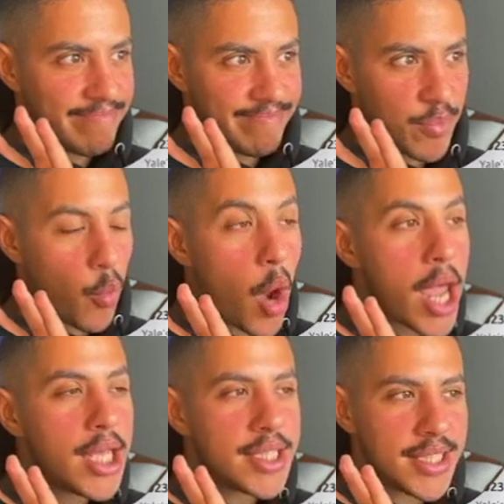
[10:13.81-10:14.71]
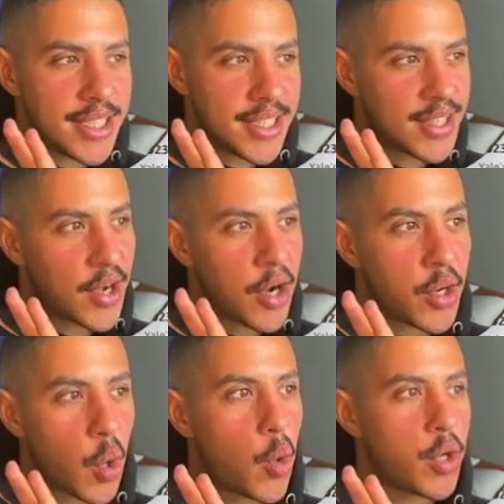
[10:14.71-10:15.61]
white on
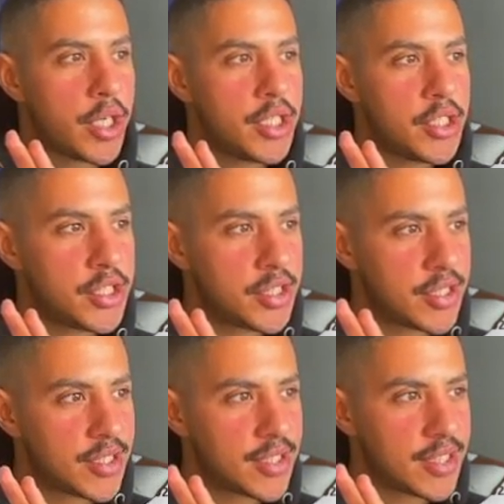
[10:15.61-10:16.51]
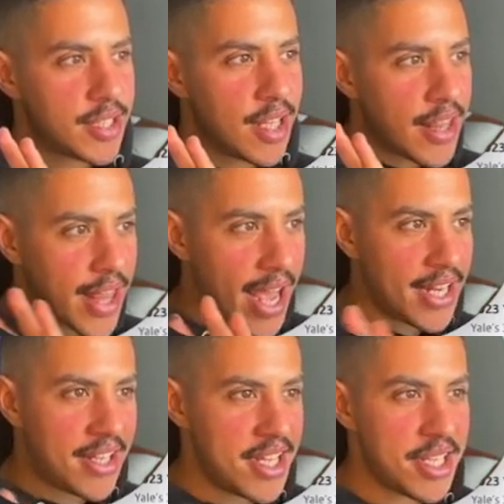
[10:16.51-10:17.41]
orange
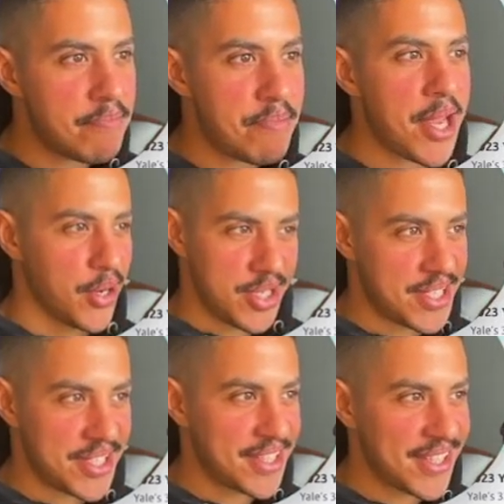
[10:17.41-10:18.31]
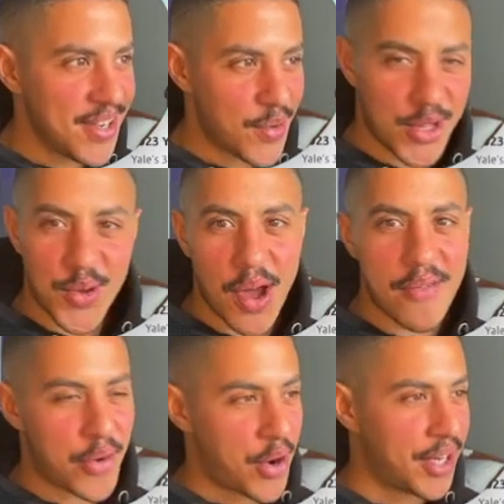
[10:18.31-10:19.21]
that disappears when you
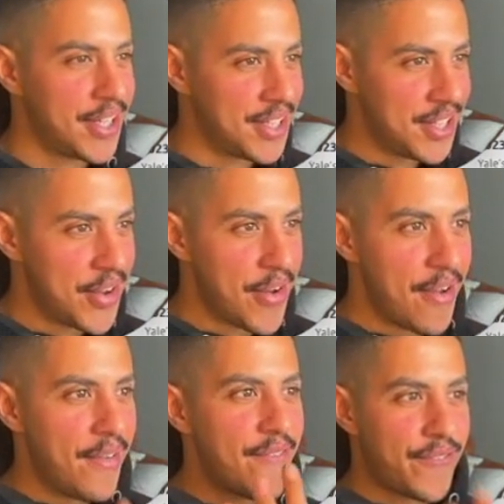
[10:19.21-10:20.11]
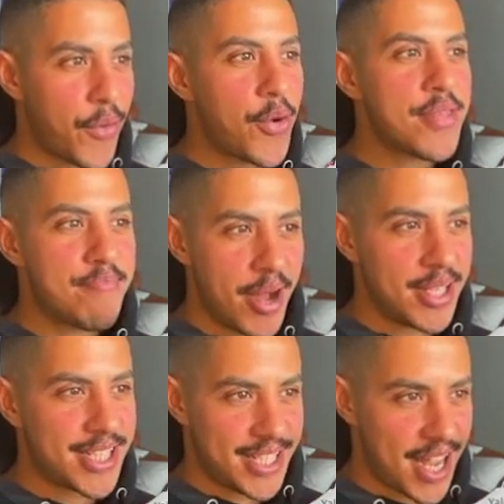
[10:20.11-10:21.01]
hover on it, fourth
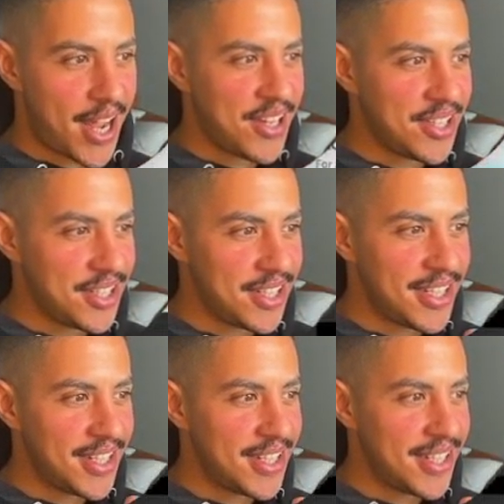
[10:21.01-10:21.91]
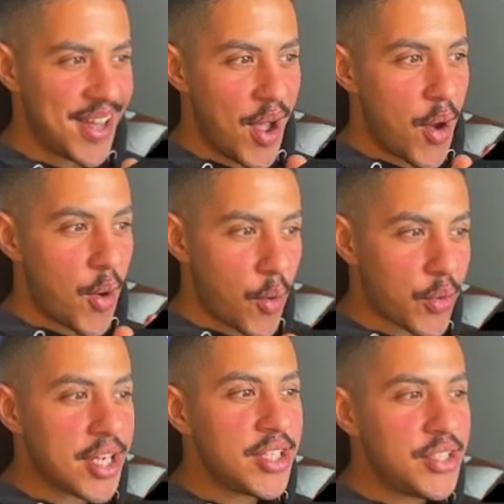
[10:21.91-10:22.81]
button style,
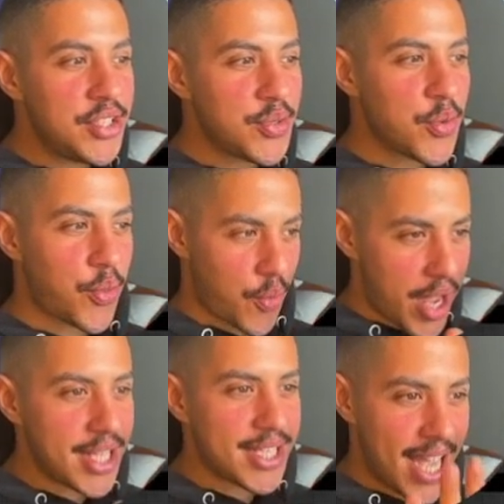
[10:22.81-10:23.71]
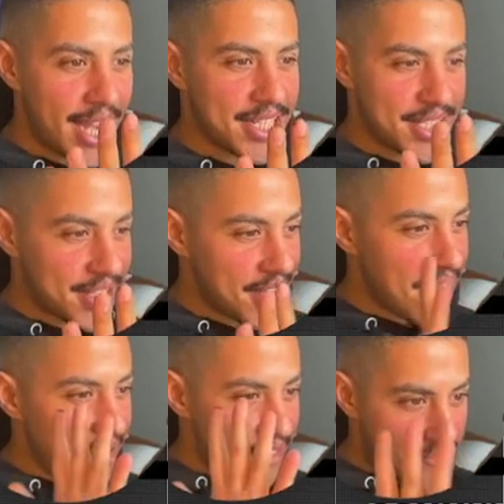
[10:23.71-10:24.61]
orange with white text,
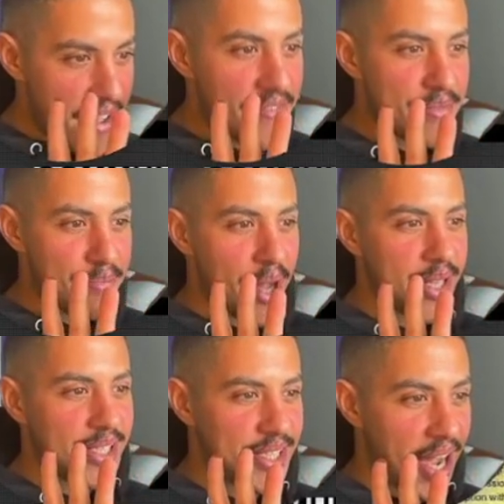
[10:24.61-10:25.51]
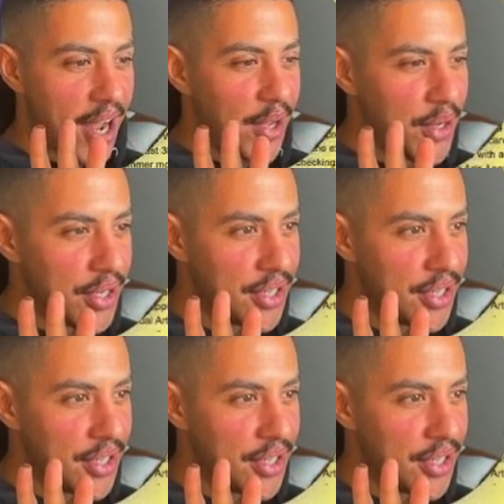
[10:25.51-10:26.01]
fifth button style,